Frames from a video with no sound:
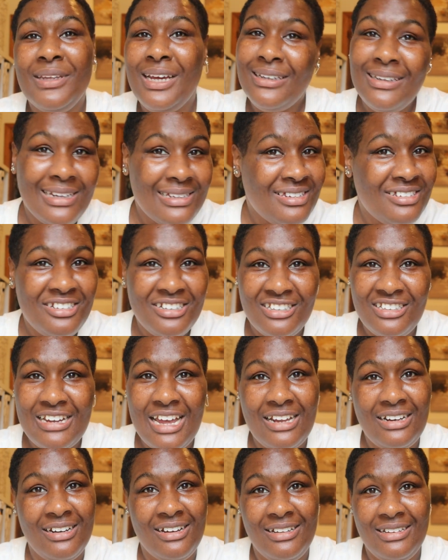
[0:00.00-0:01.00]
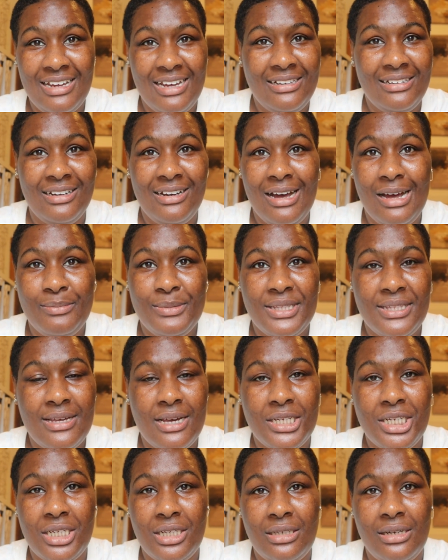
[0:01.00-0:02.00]
Let's chit chat and all that in the comment
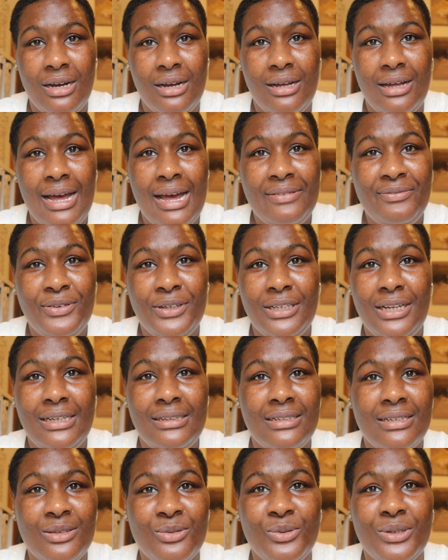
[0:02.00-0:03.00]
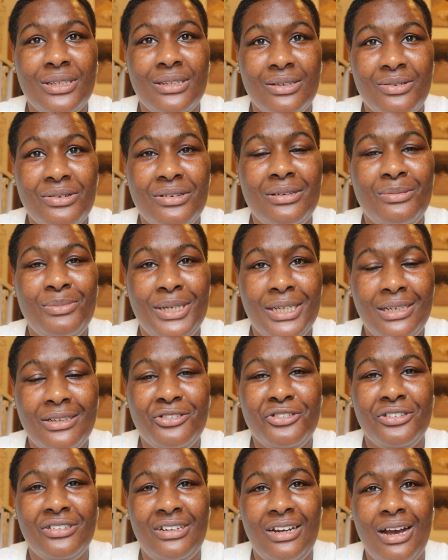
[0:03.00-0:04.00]
section, y'all. I feel like this one is going to be an
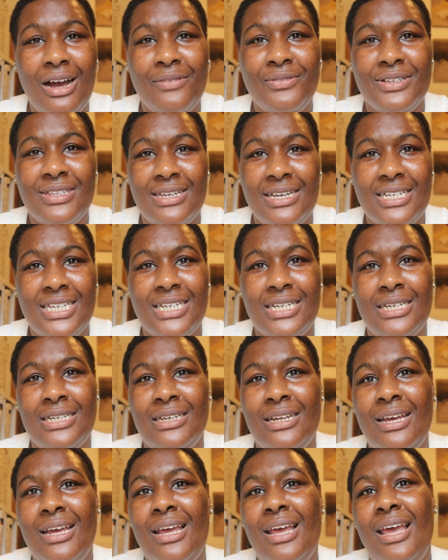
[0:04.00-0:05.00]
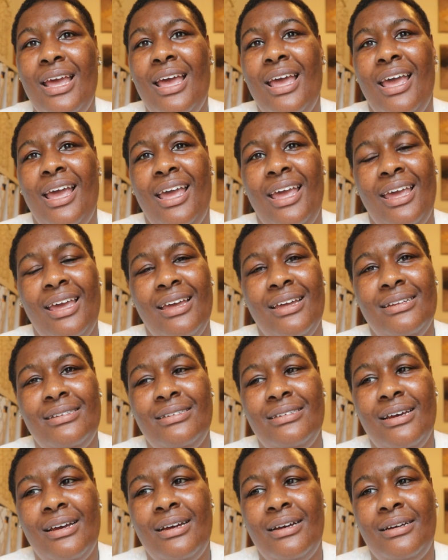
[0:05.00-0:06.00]
interesting conversation.
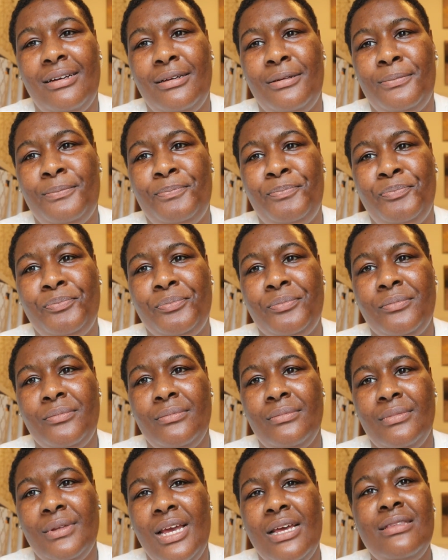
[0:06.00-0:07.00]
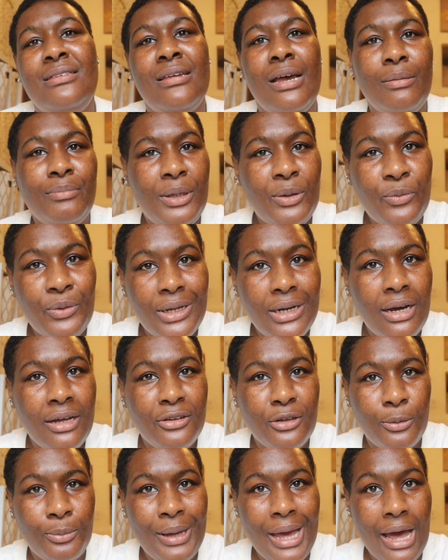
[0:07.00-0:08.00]
And tell me what
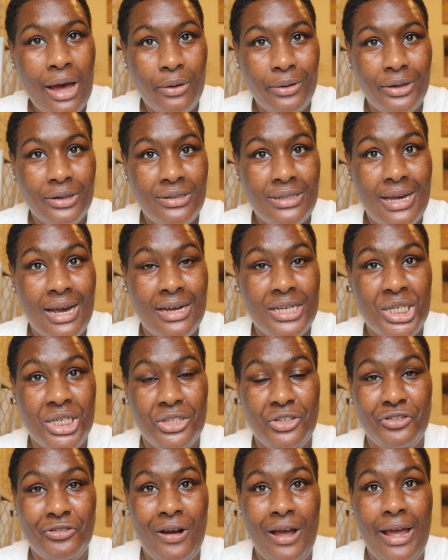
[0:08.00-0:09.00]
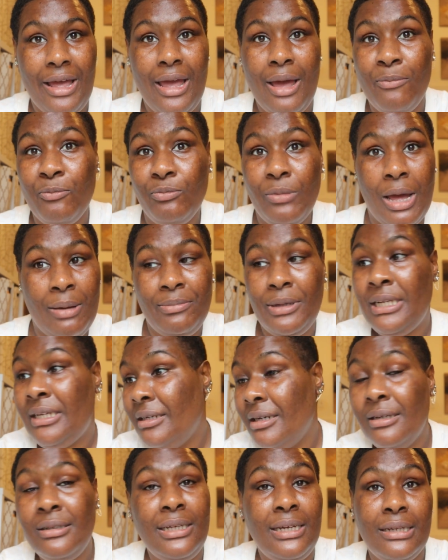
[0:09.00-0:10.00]
other powders I should try. I'm
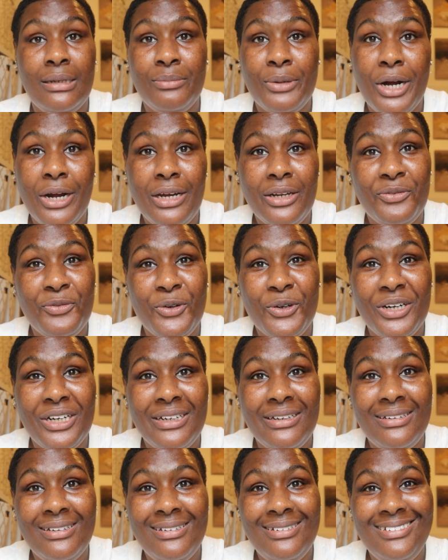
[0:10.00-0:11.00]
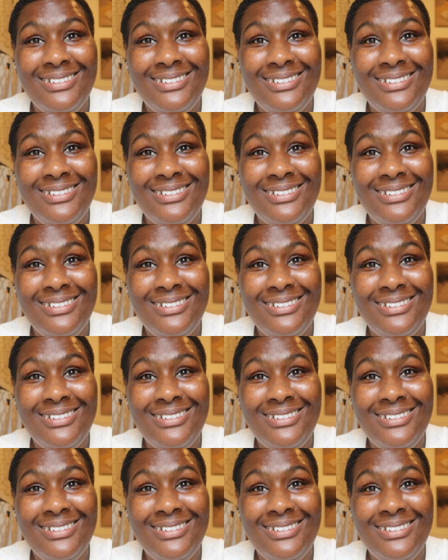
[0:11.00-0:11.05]
clearly in the market for it.